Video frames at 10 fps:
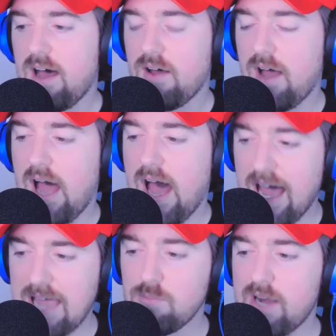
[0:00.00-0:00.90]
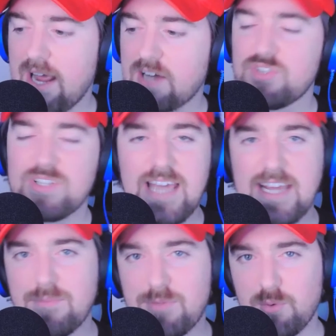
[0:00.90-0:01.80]
Heim would actually
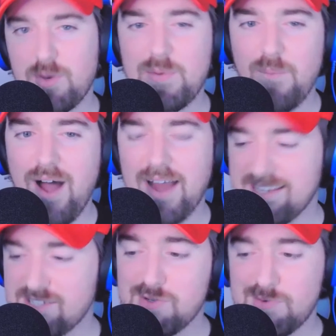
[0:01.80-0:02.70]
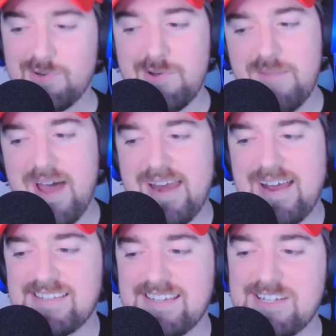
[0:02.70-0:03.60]
take him 3 wide, and this was really
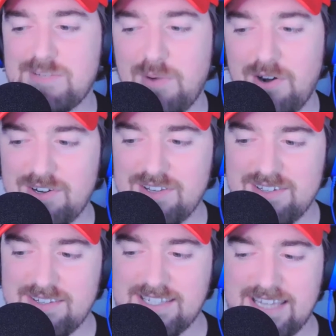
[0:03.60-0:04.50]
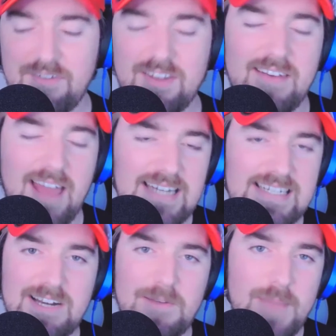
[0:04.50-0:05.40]
badass in his part. The 7 and
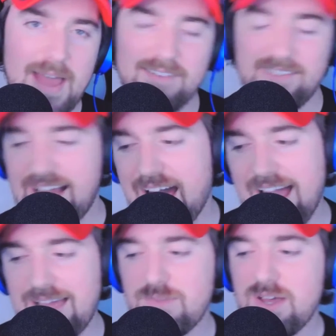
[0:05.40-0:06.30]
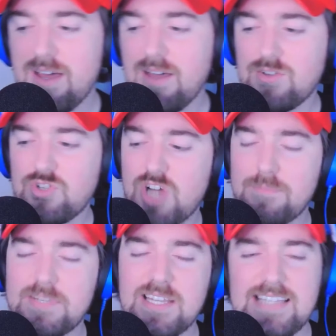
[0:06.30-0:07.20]
19 are battling. Heim
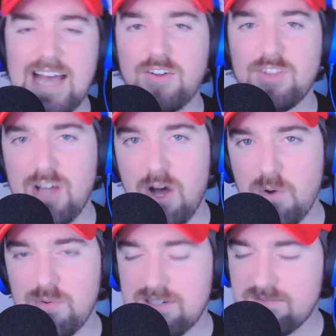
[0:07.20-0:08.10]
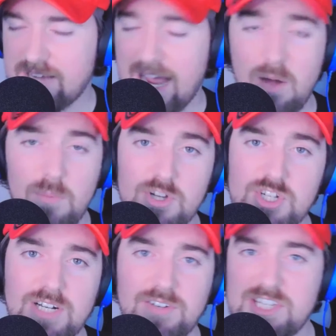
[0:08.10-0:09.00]
jumps it down low, and Kyle
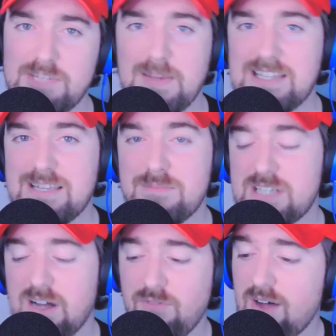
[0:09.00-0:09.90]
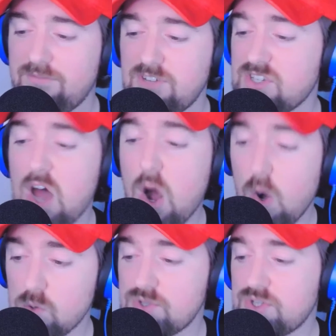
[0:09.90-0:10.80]
Busch nearly spins himself off his
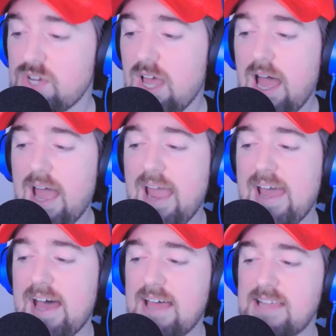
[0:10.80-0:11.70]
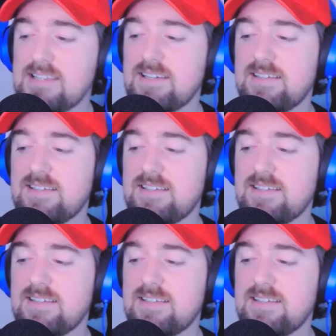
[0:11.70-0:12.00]
nose, and